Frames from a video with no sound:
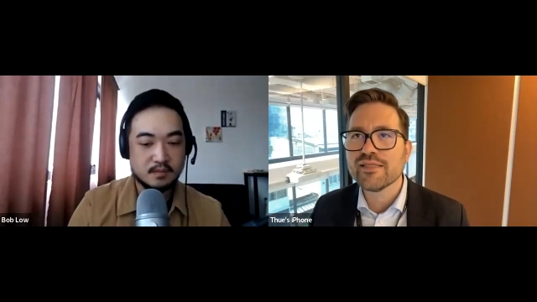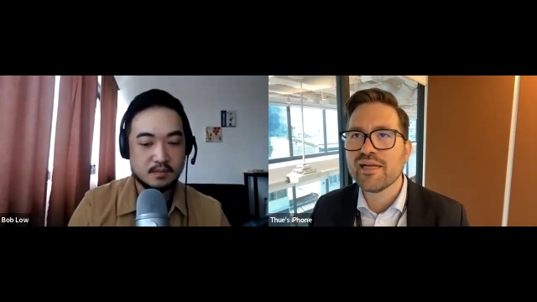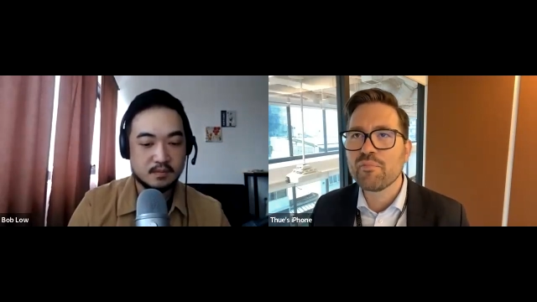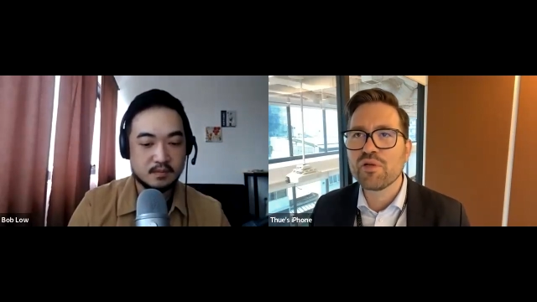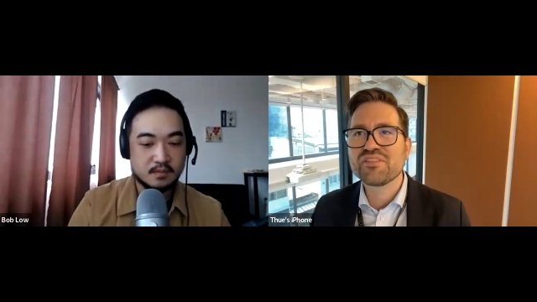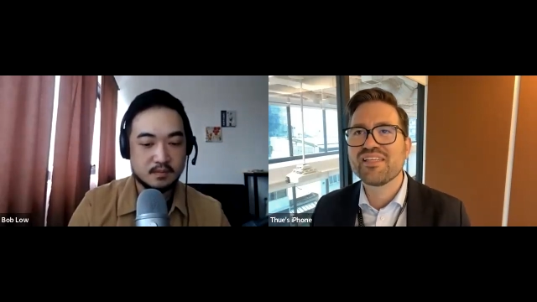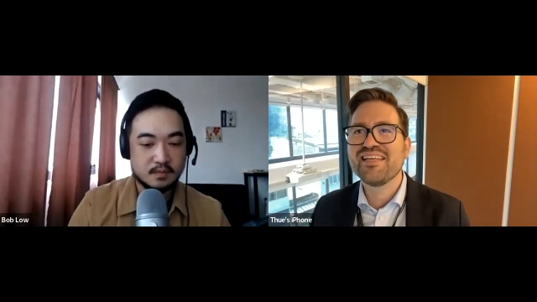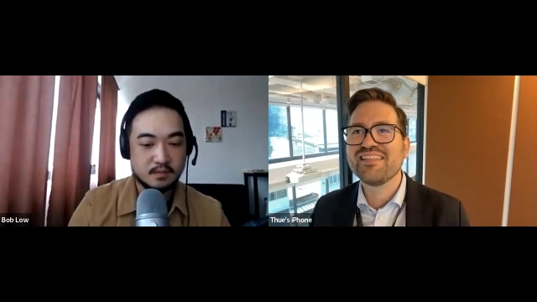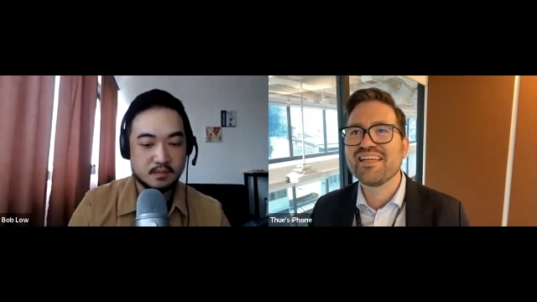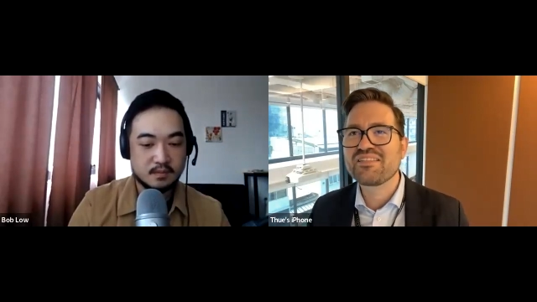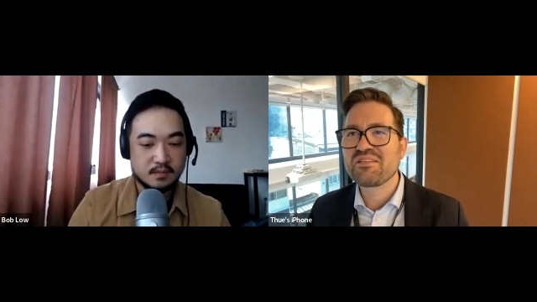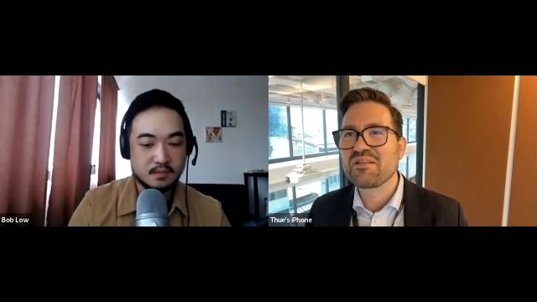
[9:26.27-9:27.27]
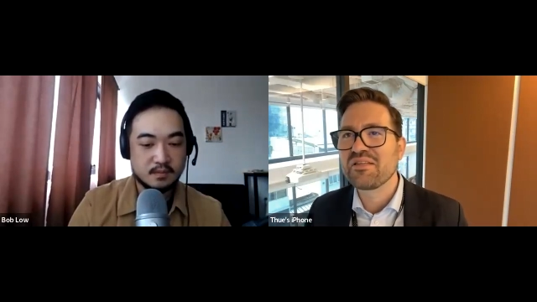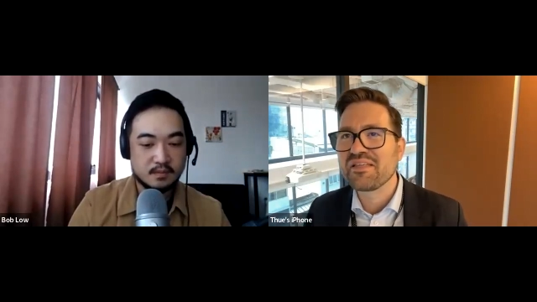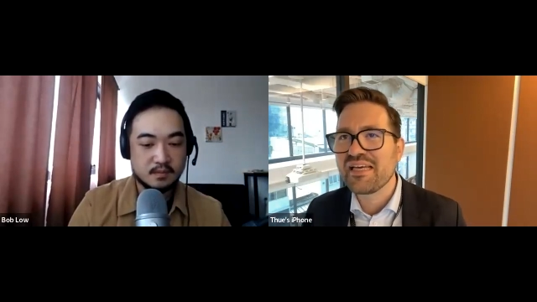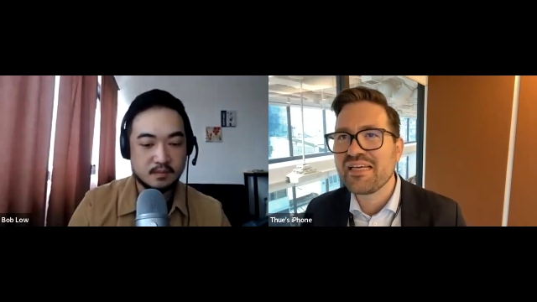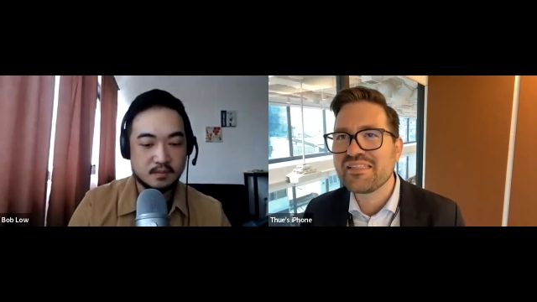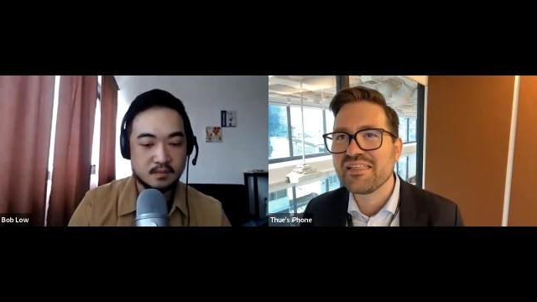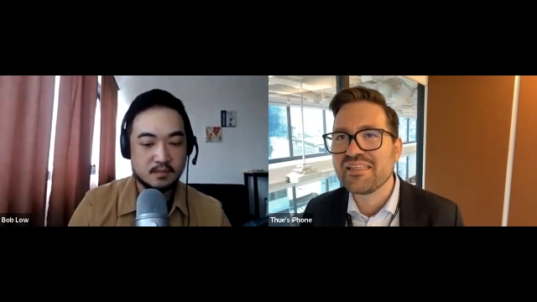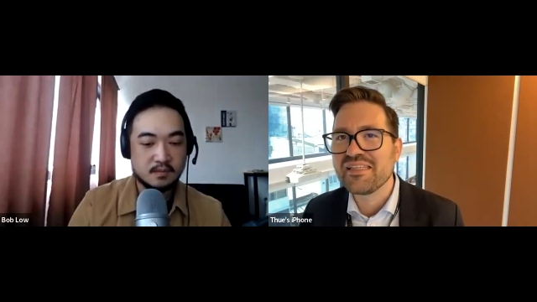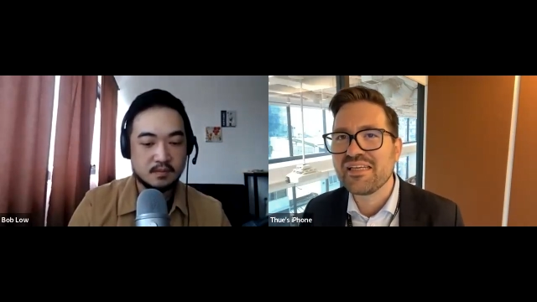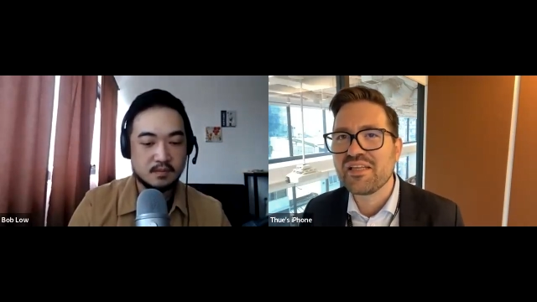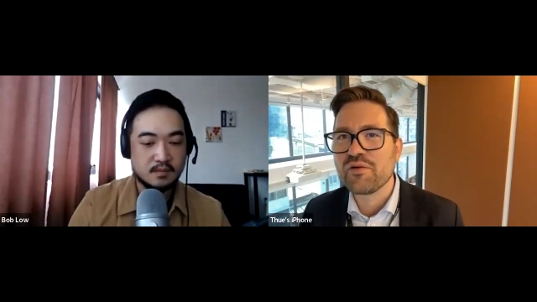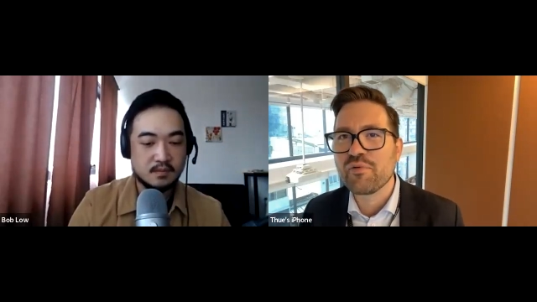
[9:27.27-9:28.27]
Speaker 1: And I'm not saying that's not the case in,
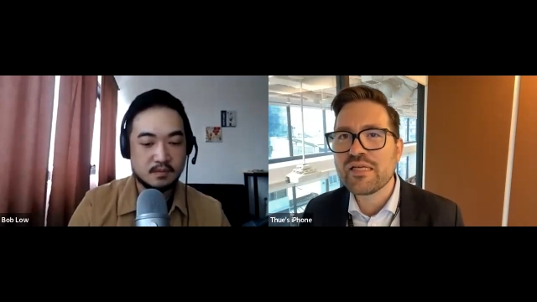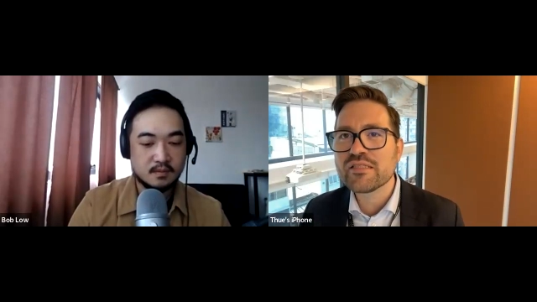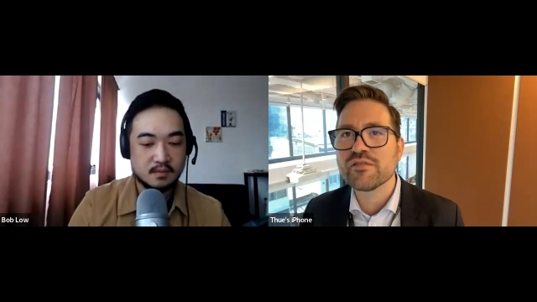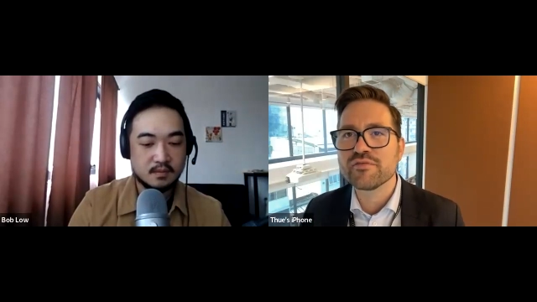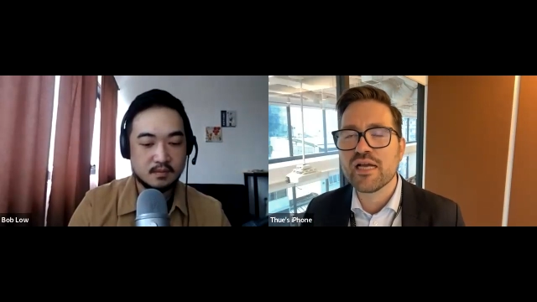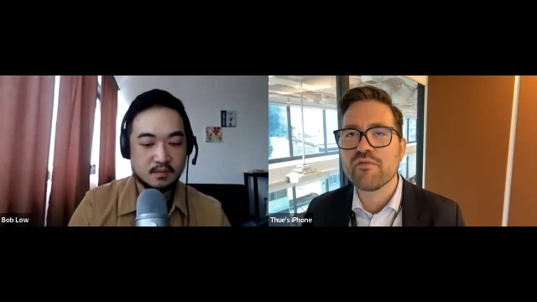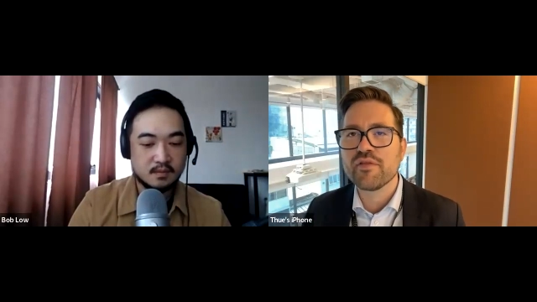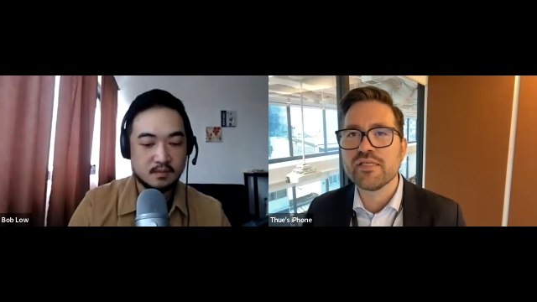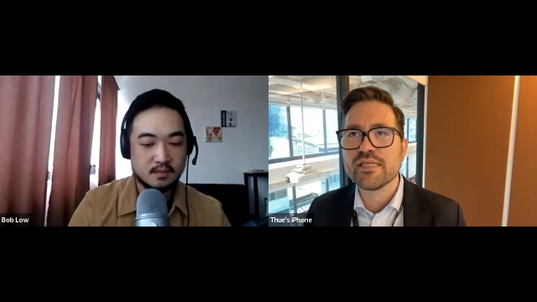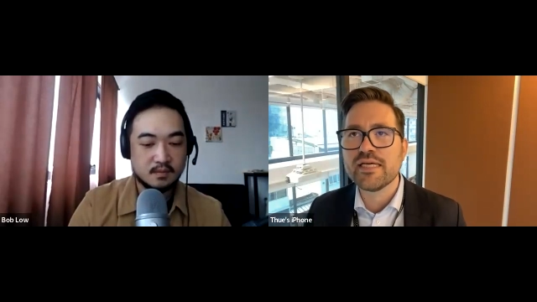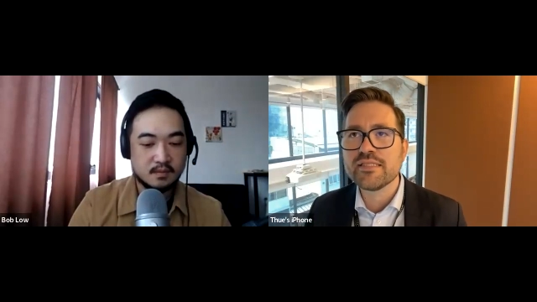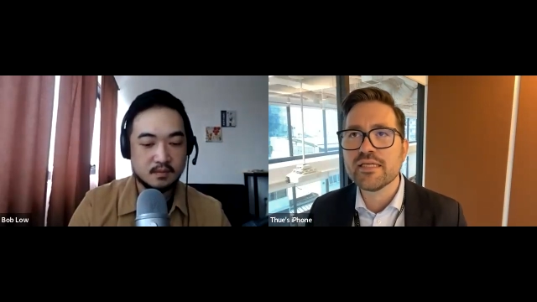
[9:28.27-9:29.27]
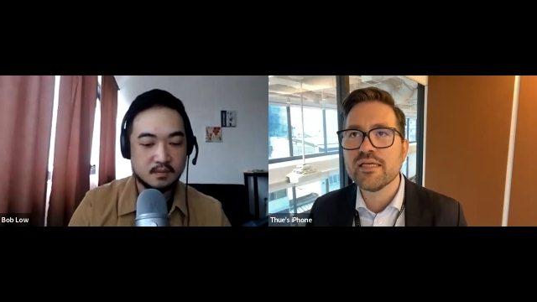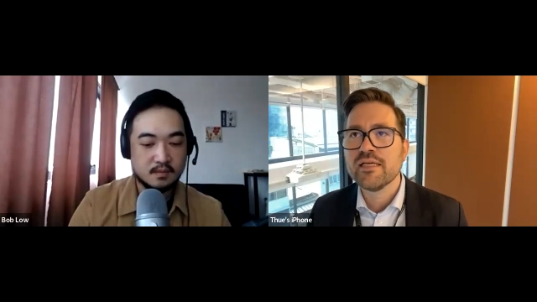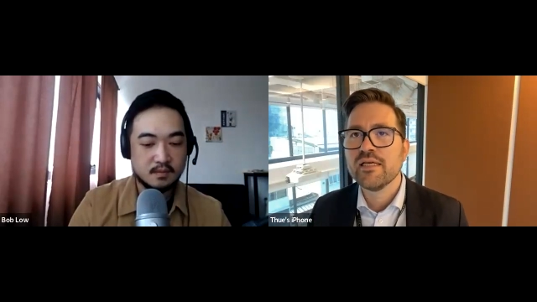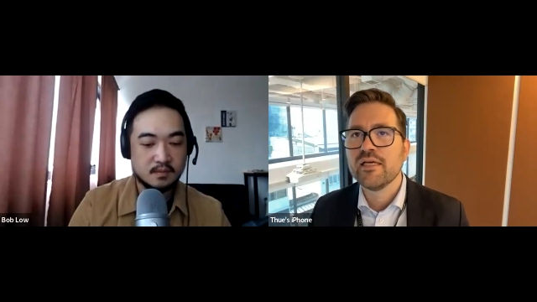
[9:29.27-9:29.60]
in the rest of Southeast Asia,